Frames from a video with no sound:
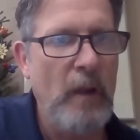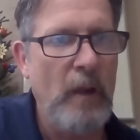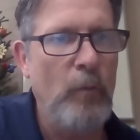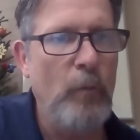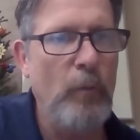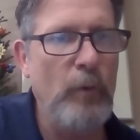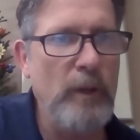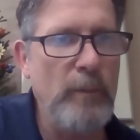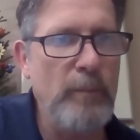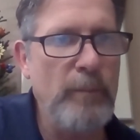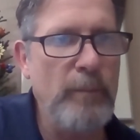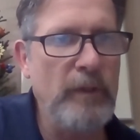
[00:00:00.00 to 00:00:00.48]

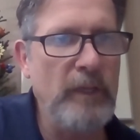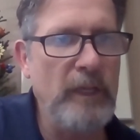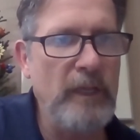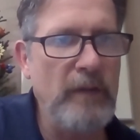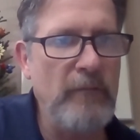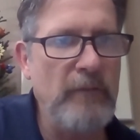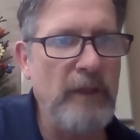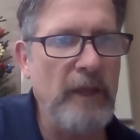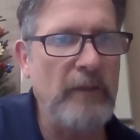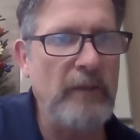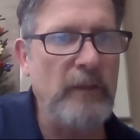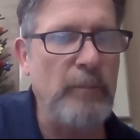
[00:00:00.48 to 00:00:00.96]
We
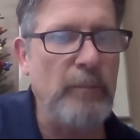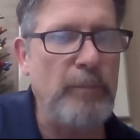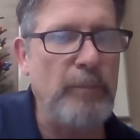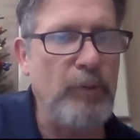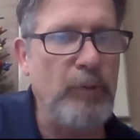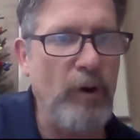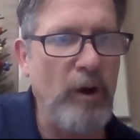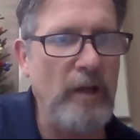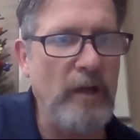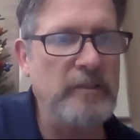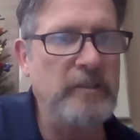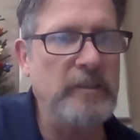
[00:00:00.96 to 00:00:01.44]
believe that the
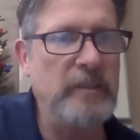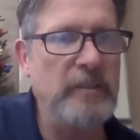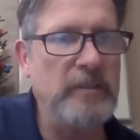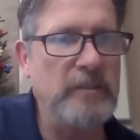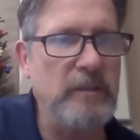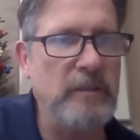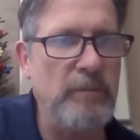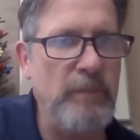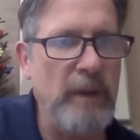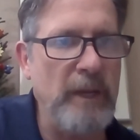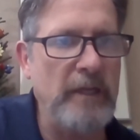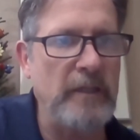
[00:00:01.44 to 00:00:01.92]
process
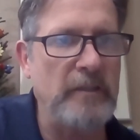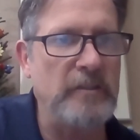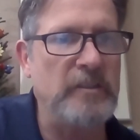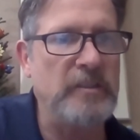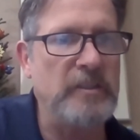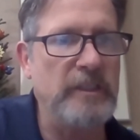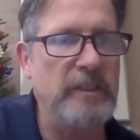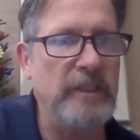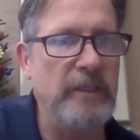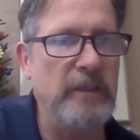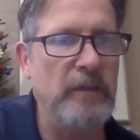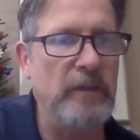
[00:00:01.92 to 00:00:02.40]
to make a
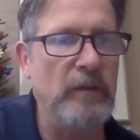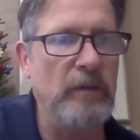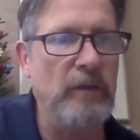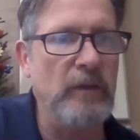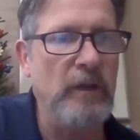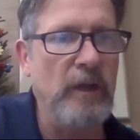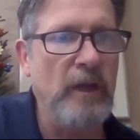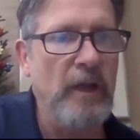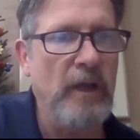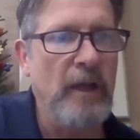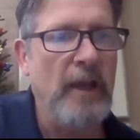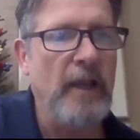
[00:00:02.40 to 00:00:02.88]

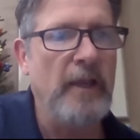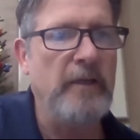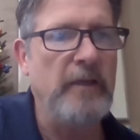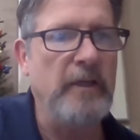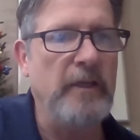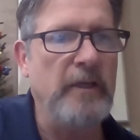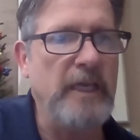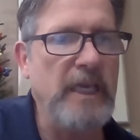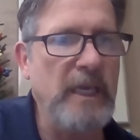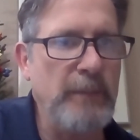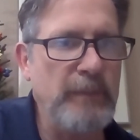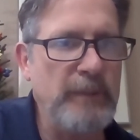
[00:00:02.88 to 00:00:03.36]
SEAL and to
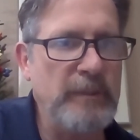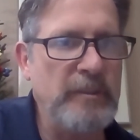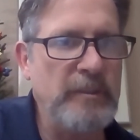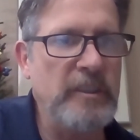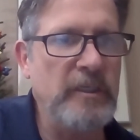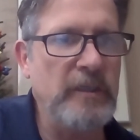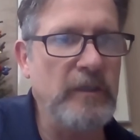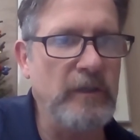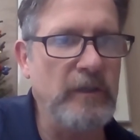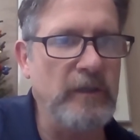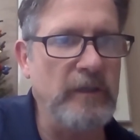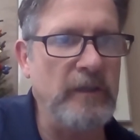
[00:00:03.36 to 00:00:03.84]
keep a
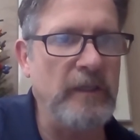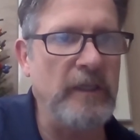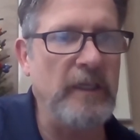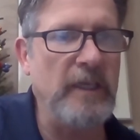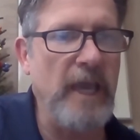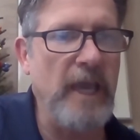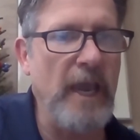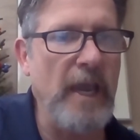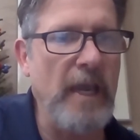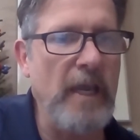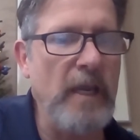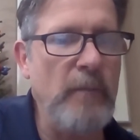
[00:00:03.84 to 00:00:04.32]
SEAL in the
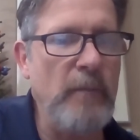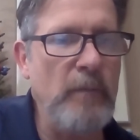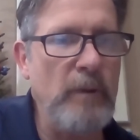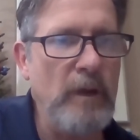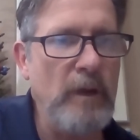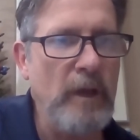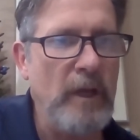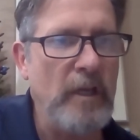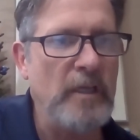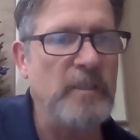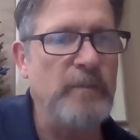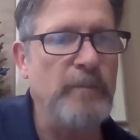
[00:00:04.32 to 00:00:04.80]
game
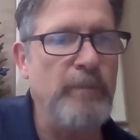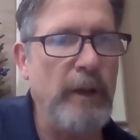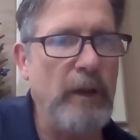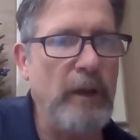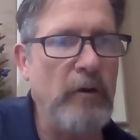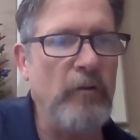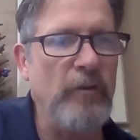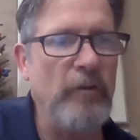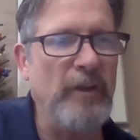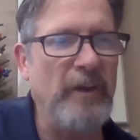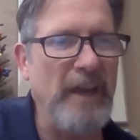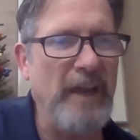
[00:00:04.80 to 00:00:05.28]
is
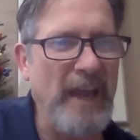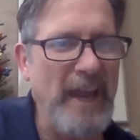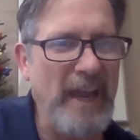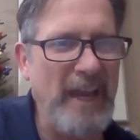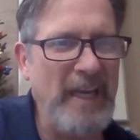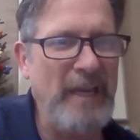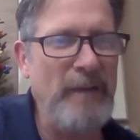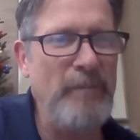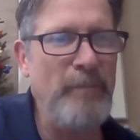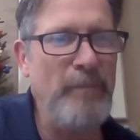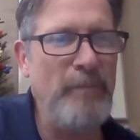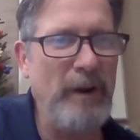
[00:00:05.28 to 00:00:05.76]
better than
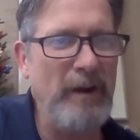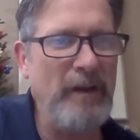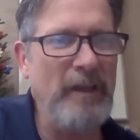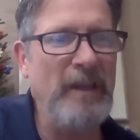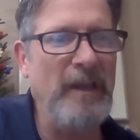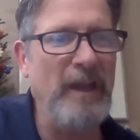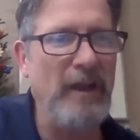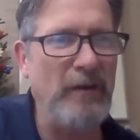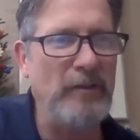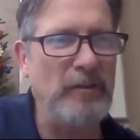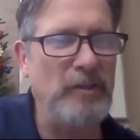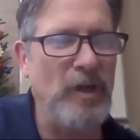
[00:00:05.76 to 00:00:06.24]

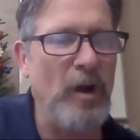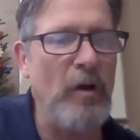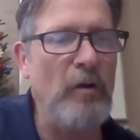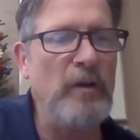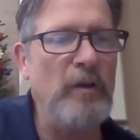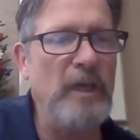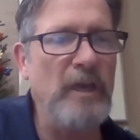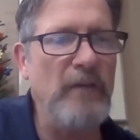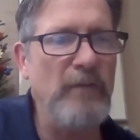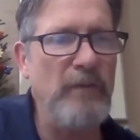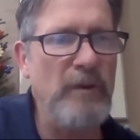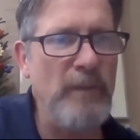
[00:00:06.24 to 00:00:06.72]
anybody else. I'll
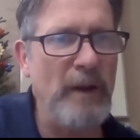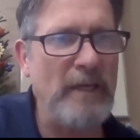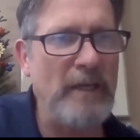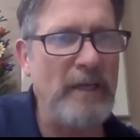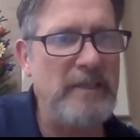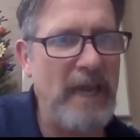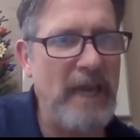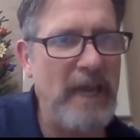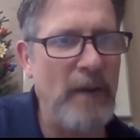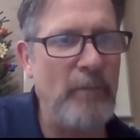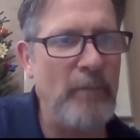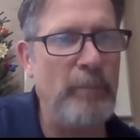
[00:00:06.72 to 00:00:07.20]
give you my
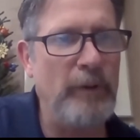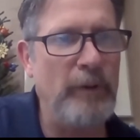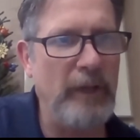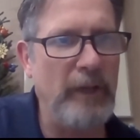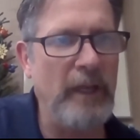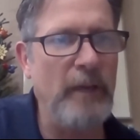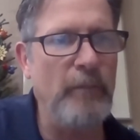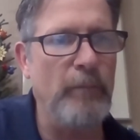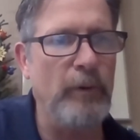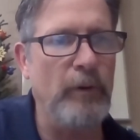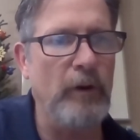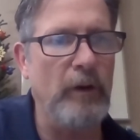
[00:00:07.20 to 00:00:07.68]
damn
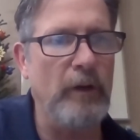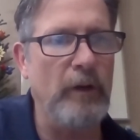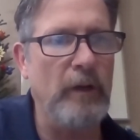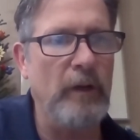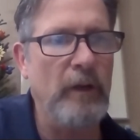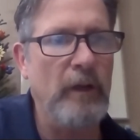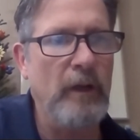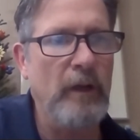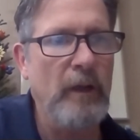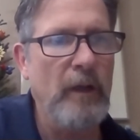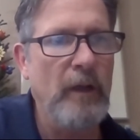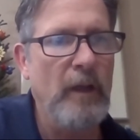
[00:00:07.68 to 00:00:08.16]
playbook.
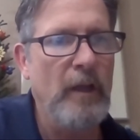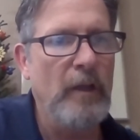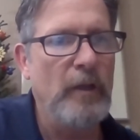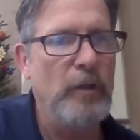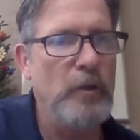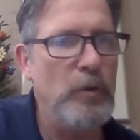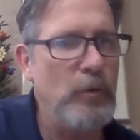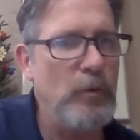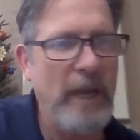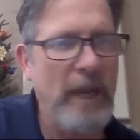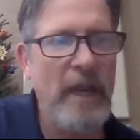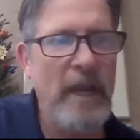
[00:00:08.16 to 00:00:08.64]

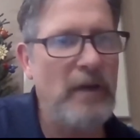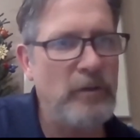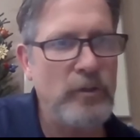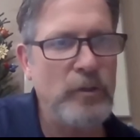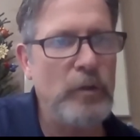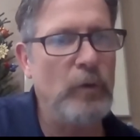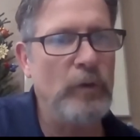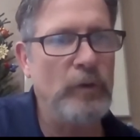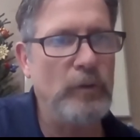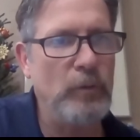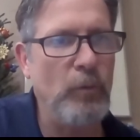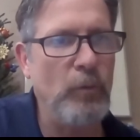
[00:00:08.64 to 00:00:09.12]
You can't
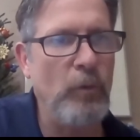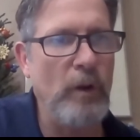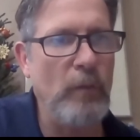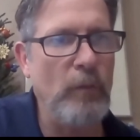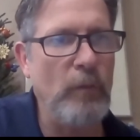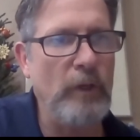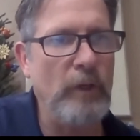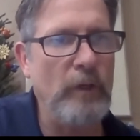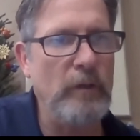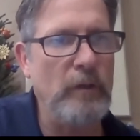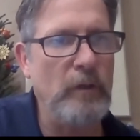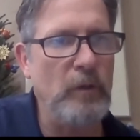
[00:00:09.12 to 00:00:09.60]
do it the way
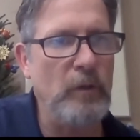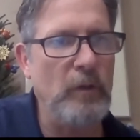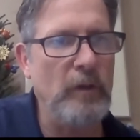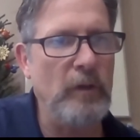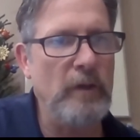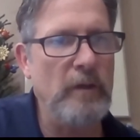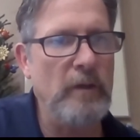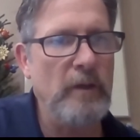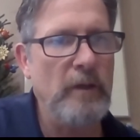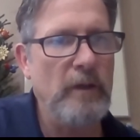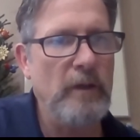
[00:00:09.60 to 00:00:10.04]
we do it.